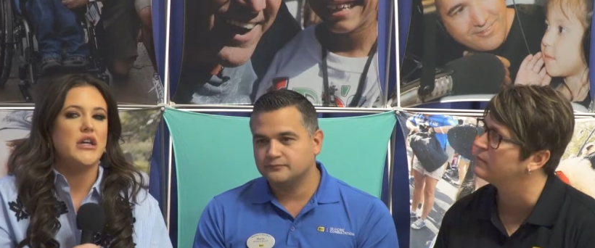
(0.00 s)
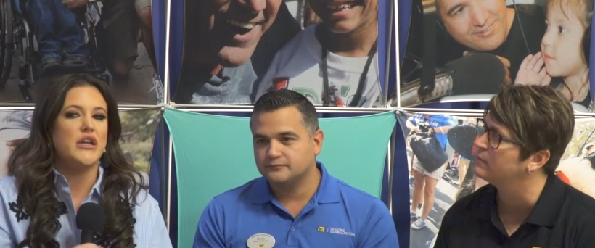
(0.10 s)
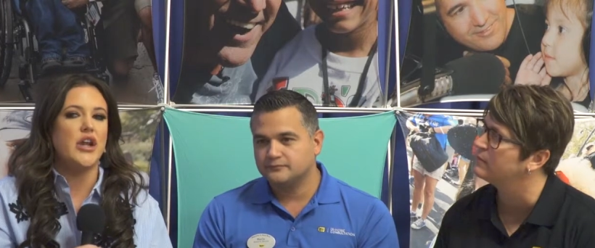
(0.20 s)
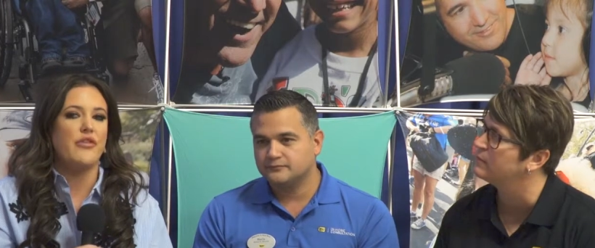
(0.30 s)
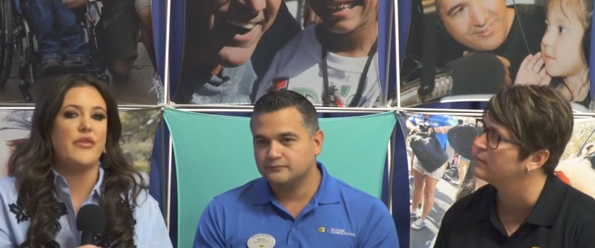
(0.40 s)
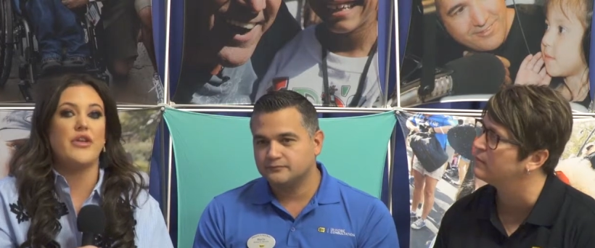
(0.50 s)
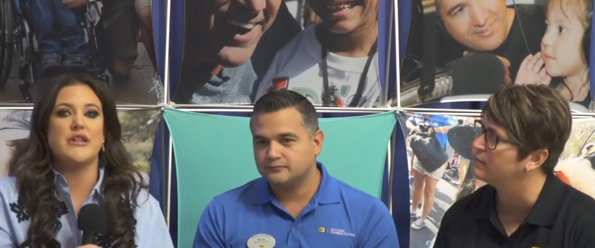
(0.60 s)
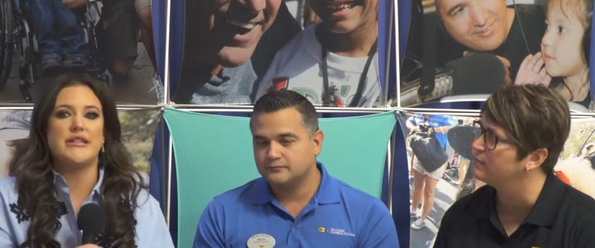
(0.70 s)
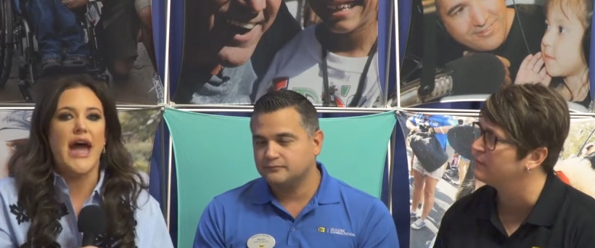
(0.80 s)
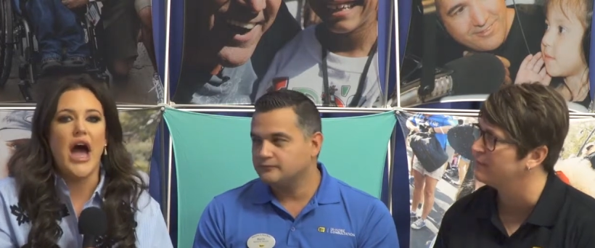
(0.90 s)
Speaker 1: you know,
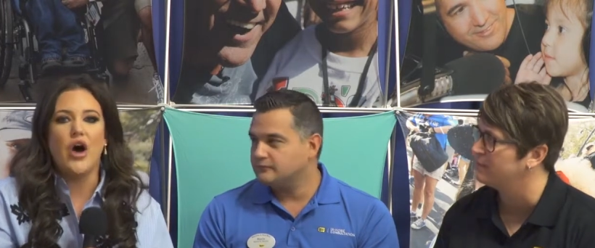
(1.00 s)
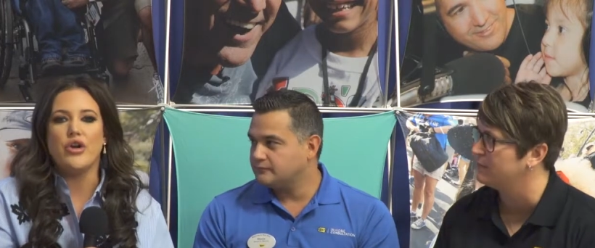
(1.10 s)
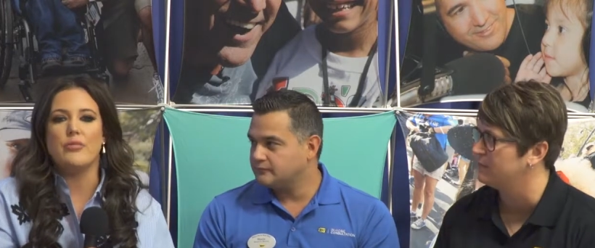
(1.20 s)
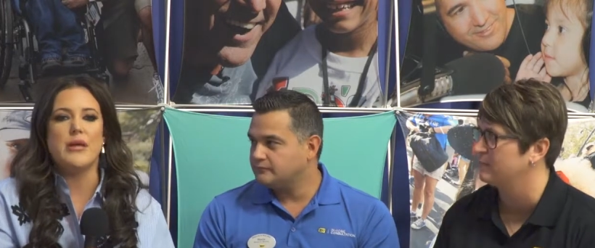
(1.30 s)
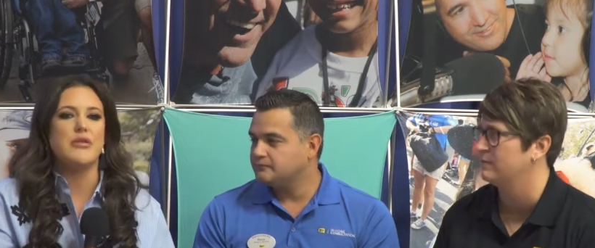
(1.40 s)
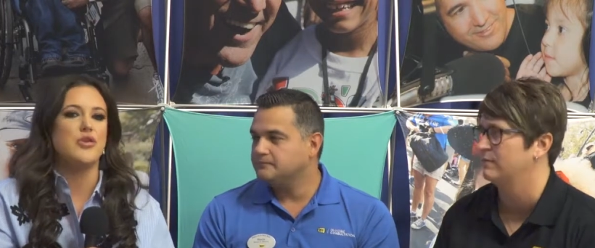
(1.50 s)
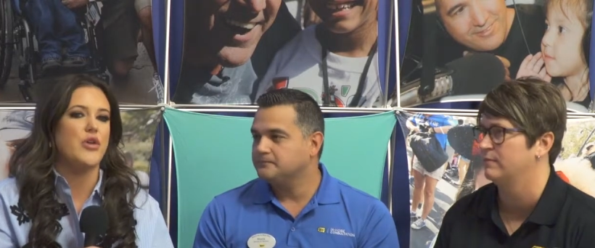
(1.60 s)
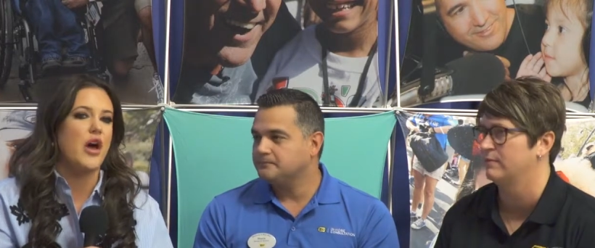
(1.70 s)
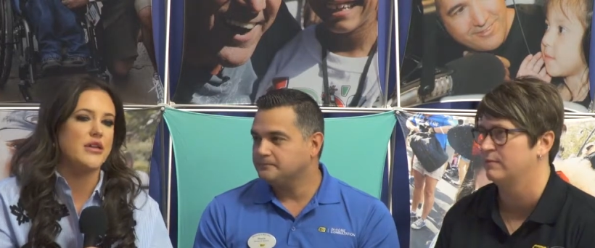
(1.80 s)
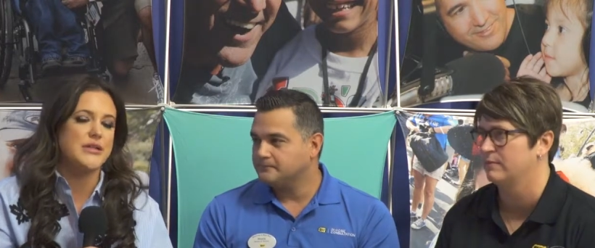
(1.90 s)
feeling down down or maybe they're
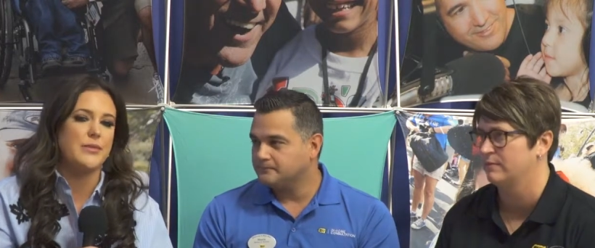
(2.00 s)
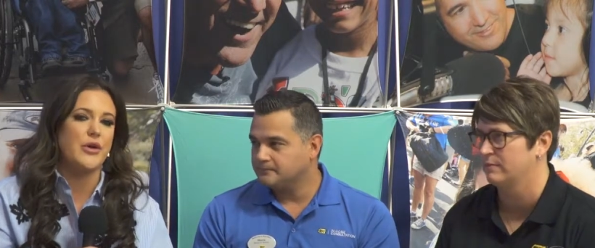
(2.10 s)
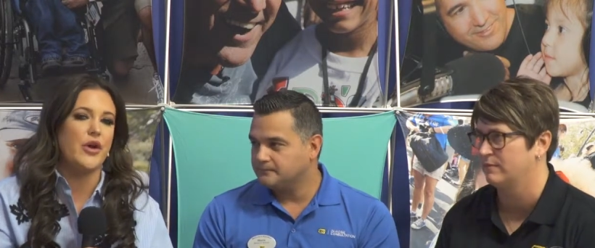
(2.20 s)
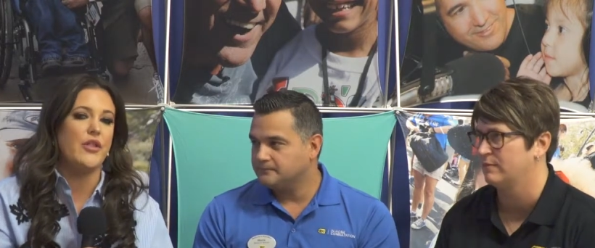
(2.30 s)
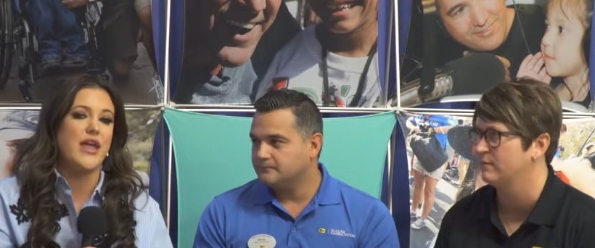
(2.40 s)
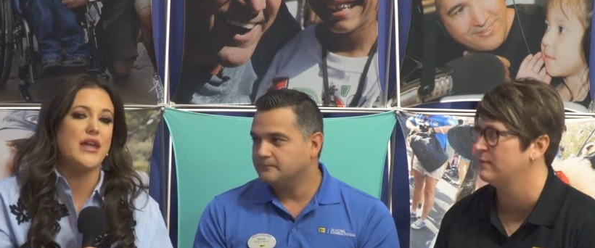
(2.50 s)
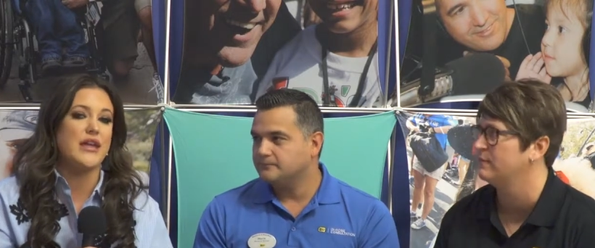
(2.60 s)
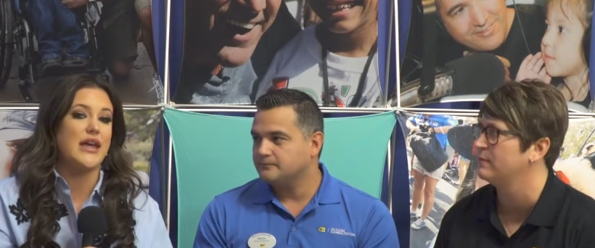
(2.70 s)
in the hospital, they can